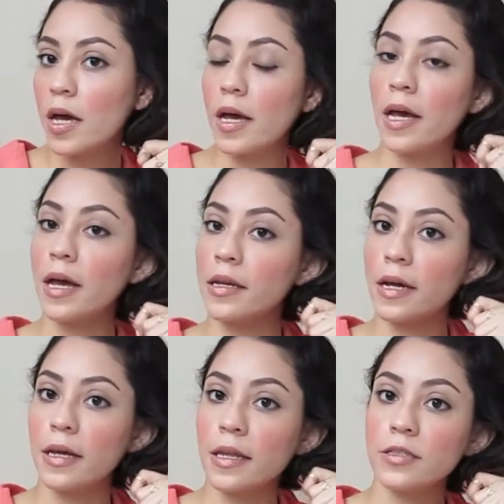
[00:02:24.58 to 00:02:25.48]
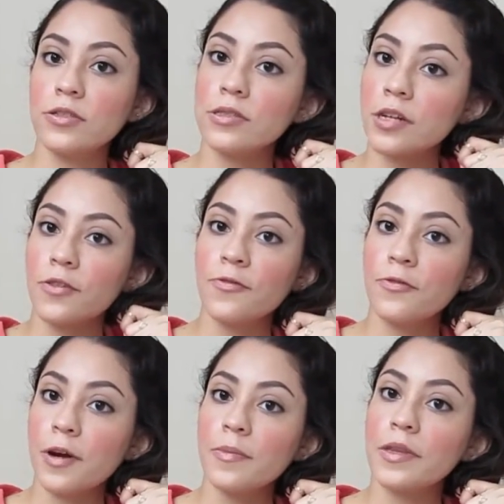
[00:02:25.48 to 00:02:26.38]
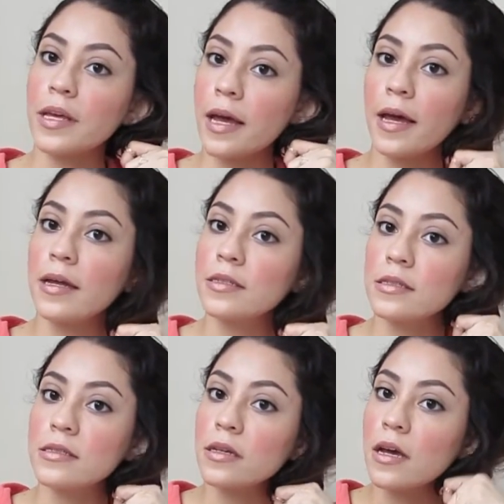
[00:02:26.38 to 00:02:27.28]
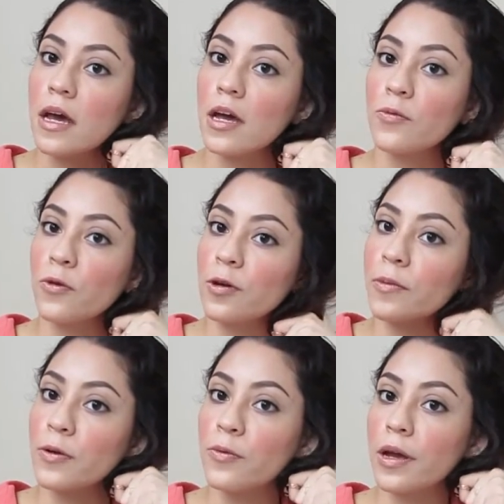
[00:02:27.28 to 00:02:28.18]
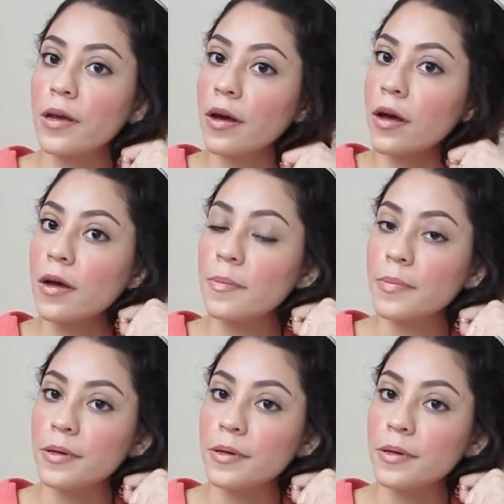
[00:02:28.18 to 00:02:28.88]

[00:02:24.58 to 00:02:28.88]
and I like to start from the ends and work my way up